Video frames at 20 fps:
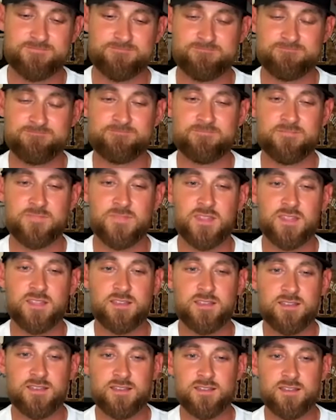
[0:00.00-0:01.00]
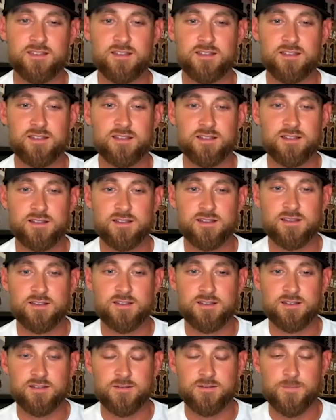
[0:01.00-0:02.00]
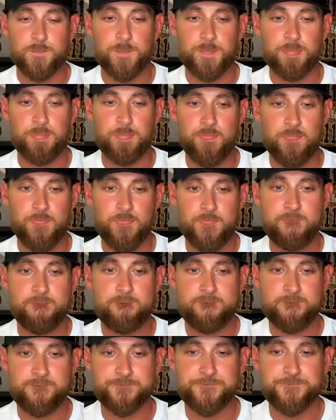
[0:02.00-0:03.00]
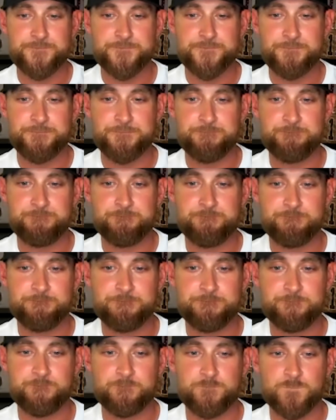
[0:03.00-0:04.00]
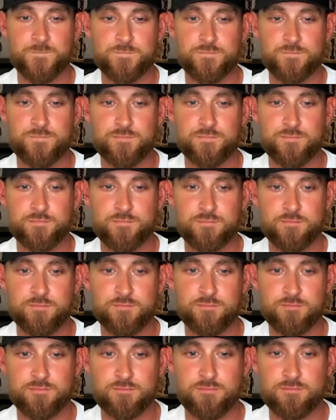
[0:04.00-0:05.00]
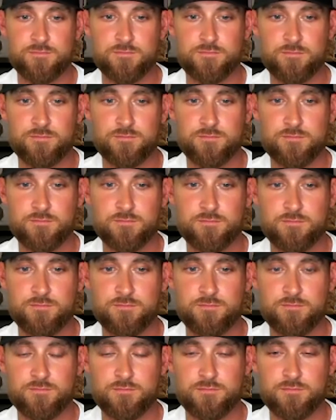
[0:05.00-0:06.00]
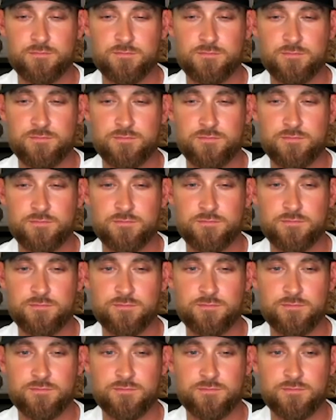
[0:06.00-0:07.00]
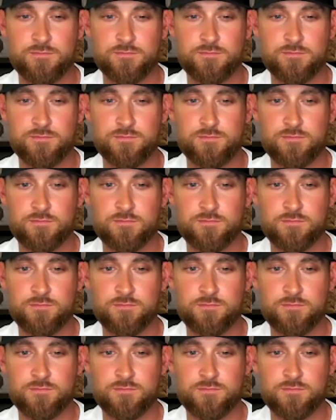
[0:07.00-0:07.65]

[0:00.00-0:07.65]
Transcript: This person isn't speaking.